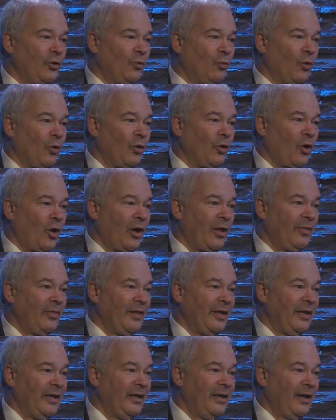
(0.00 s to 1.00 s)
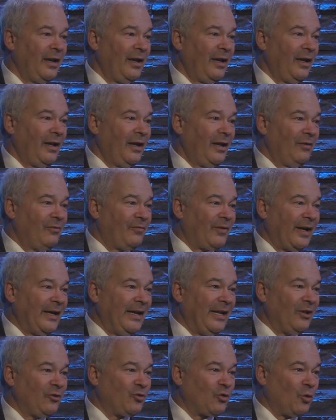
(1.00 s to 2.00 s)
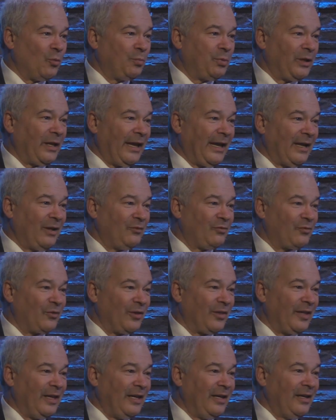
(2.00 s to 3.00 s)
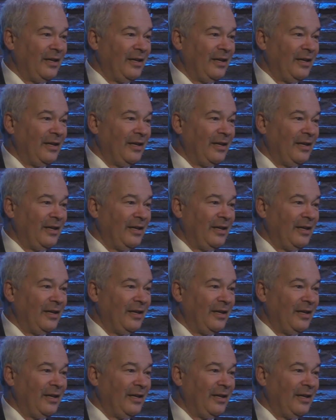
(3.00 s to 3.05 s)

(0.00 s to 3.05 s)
you weren't on the financial plan for the